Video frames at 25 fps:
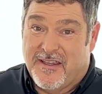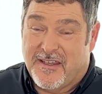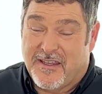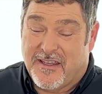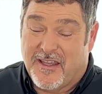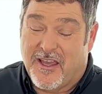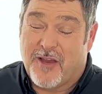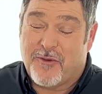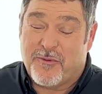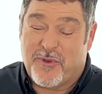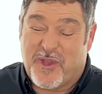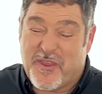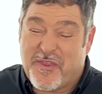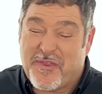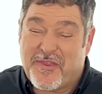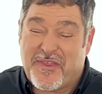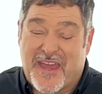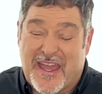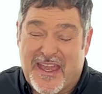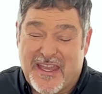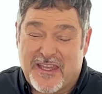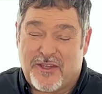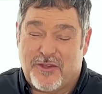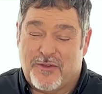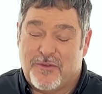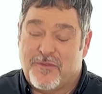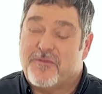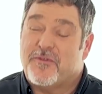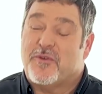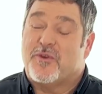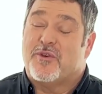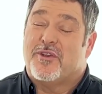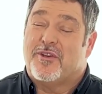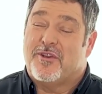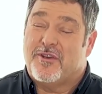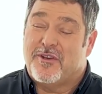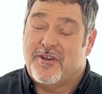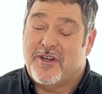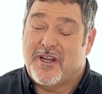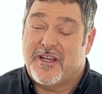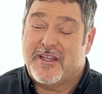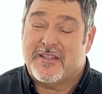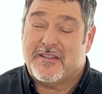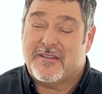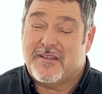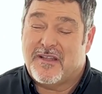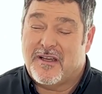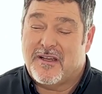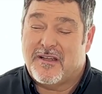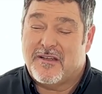God, we thank you for your
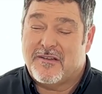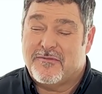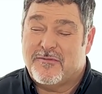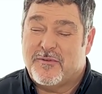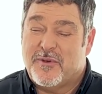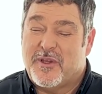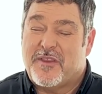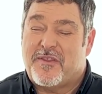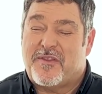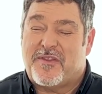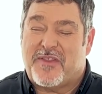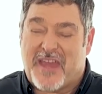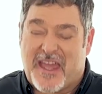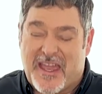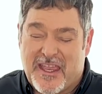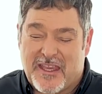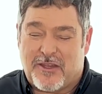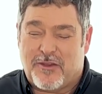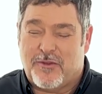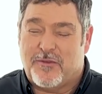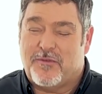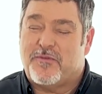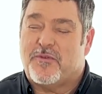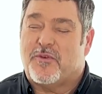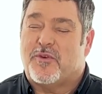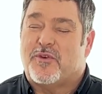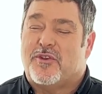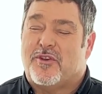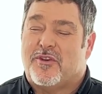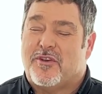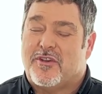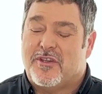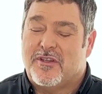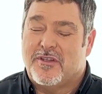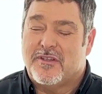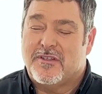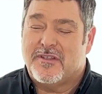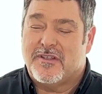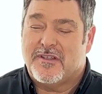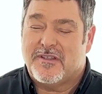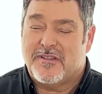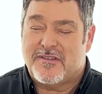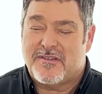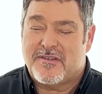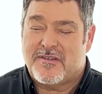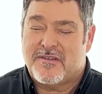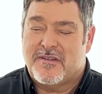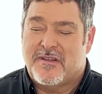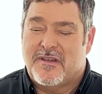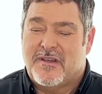great love. We thank you for your
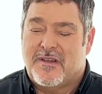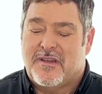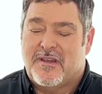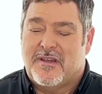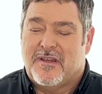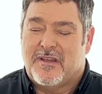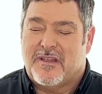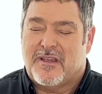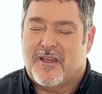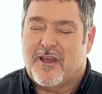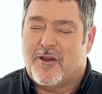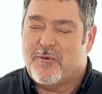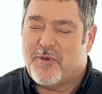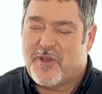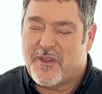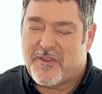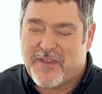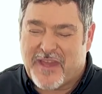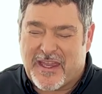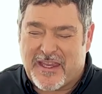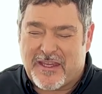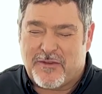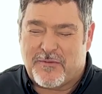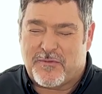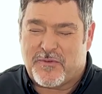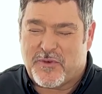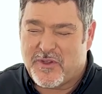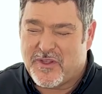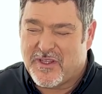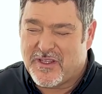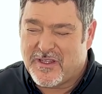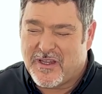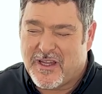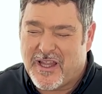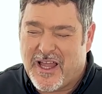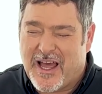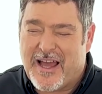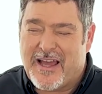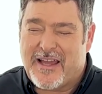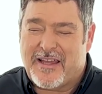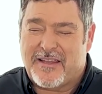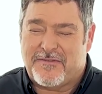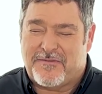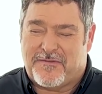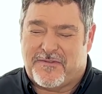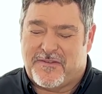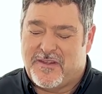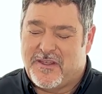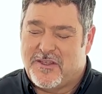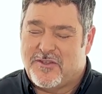goodness. God, we thank you for the
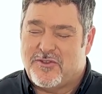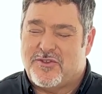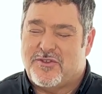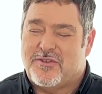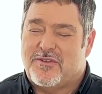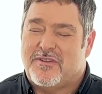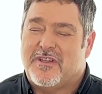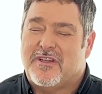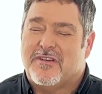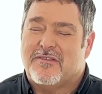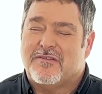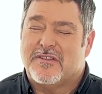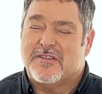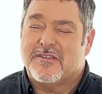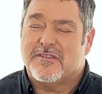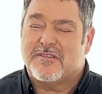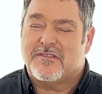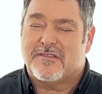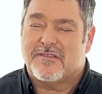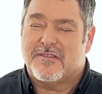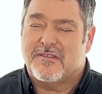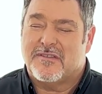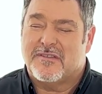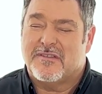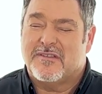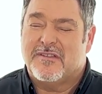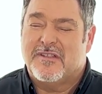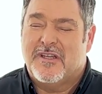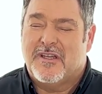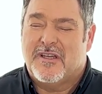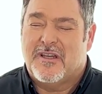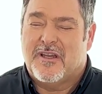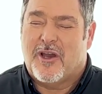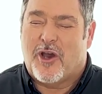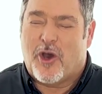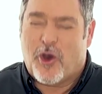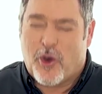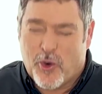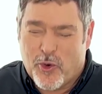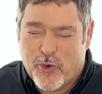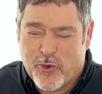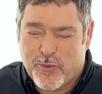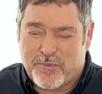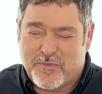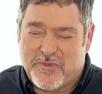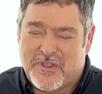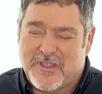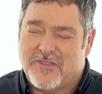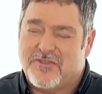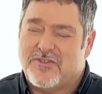life that you give us, the
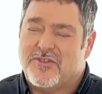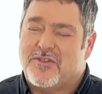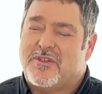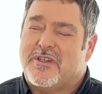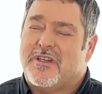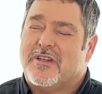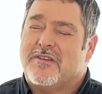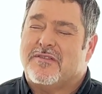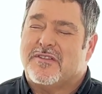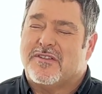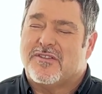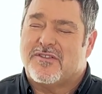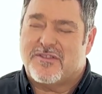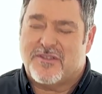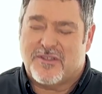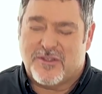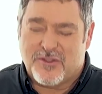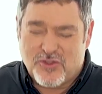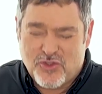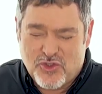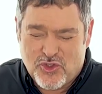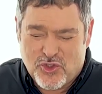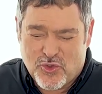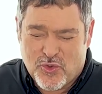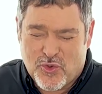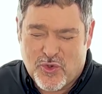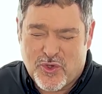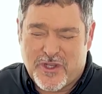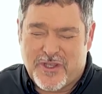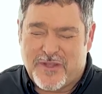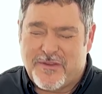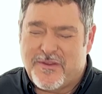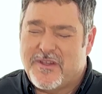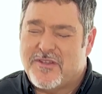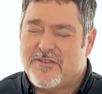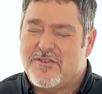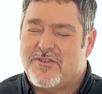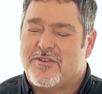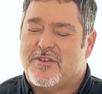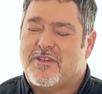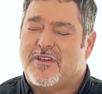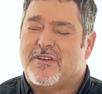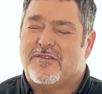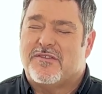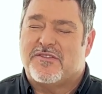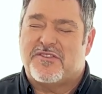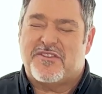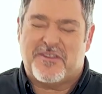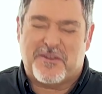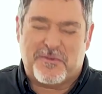hope that you give us, the joy that you give
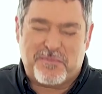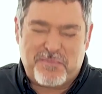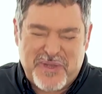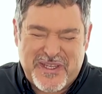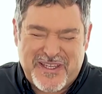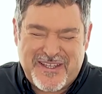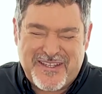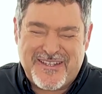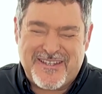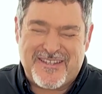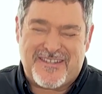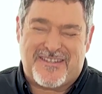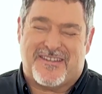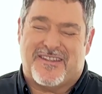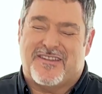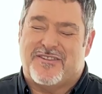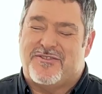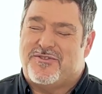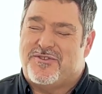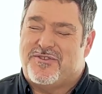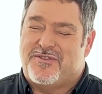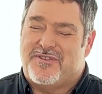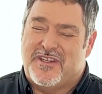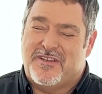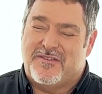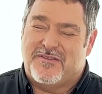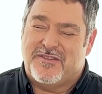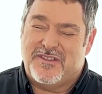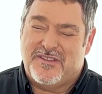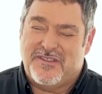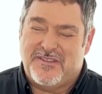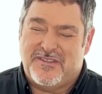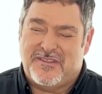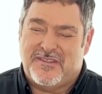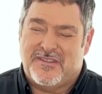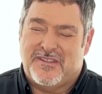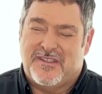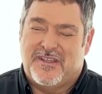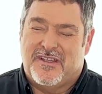us, the peace that you give us.